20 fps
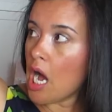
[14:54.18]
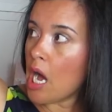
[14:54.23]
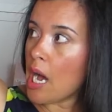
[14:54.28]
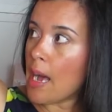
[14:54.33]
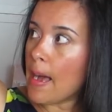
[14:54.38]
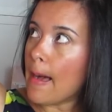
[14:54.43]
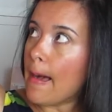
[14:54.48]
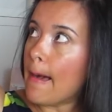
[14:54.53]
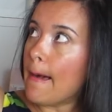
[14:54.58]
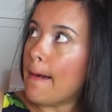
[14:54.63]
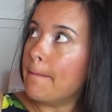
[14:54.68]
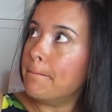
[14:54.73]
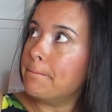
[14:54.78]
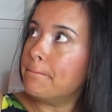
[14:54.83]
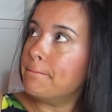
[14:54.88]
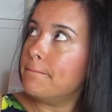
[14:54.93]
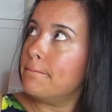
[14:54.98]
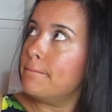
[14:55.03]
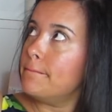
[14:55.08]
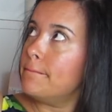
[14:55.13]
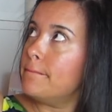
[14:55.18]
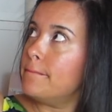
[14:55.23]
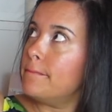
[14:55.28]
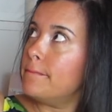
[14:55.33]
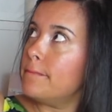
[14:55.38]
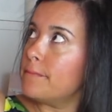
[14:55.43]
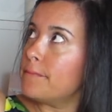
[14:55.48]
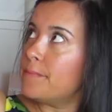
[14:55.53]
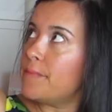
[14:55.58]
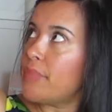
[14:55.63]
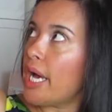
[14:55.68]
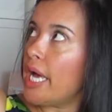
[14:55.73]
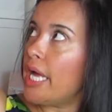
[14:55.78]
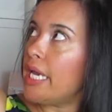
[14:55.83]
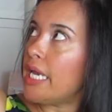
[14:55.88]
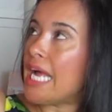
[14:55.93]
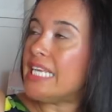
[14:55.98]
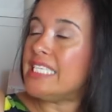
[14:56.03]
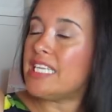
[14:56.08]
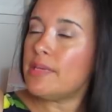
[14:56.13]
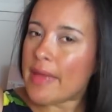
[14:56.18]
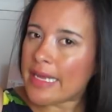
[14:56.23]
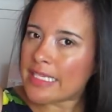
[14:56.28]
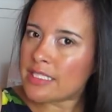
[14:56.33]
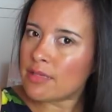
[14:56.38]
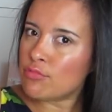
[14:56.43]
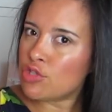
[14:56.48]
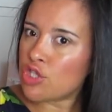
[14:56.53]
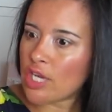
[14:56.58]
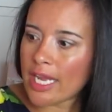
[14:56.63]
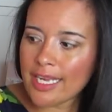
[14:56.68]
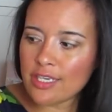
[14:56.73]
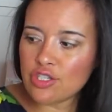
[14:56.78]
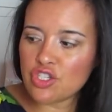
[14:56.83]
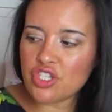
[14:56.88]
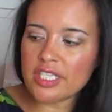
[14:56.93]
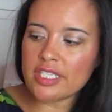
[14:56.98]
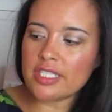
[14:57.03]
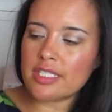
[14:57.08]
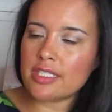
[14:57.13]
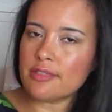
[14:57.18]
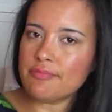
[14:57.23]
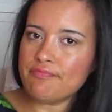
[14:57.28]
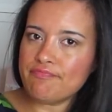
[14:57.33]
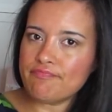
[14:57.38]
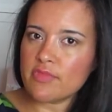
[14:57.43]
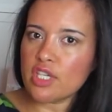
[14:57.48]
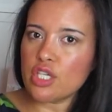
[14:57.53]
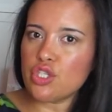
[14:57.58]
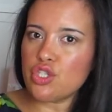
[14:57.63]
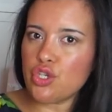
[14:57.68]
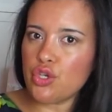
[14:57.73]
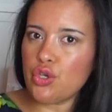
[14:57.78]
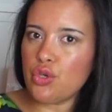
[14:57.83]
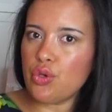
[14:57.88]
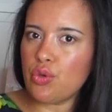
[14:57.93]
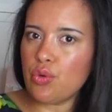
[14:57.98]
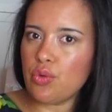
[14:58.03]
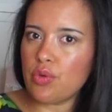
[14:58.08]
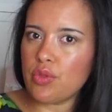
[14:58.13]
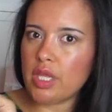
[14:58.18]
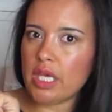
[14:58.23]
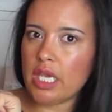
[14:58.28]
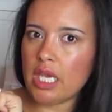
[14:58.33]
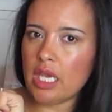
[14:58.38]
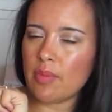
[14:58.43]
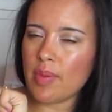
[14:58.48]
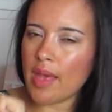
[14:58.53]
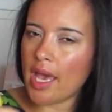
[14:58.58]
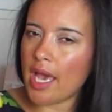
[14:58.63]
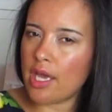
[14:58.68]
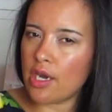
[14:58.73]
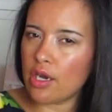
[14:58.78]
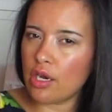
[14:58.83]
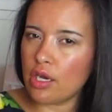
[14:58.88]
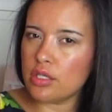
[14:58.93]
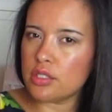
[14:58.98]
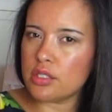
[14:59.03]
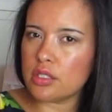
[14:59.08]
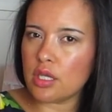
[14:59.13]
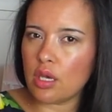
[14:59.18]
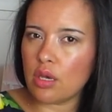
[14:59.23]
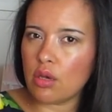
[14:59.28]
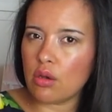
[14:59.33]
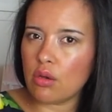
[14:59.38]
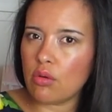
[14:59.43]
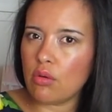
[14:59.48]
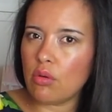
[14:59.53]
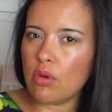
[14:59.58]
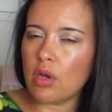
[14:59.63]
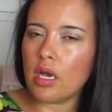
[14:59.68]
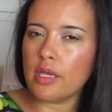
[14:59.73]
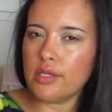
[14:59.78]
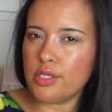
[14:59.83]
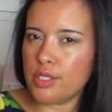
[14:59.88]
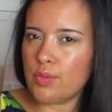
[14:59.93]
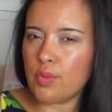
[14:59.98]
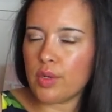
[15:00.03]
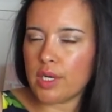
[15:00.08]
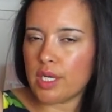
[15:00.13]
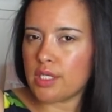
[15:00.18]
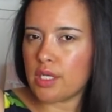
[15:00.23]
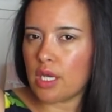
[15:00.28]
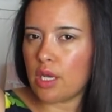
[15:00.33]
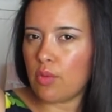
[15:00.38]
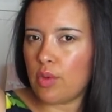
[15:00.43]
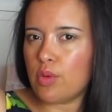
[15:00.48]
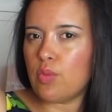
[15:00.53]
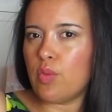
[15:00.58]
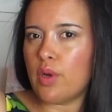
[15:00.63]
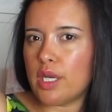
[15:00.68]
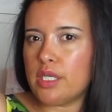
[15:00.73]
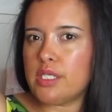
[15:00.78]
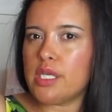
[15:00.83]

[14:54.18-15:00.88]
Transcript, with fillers: But I did make some changes to the pattern, so I would want